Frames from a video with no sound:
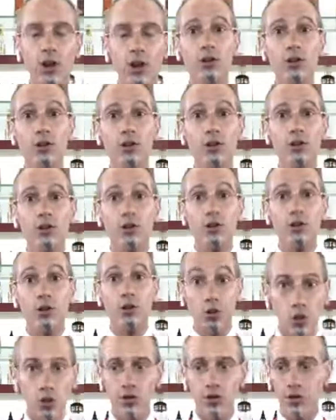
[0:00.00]
the
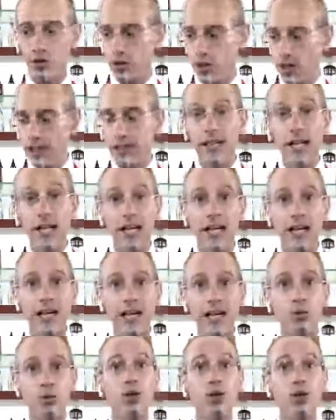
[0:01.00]
rules that
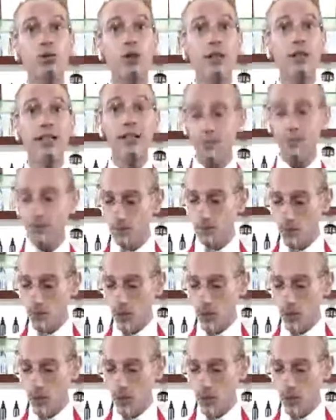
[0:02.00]
are we really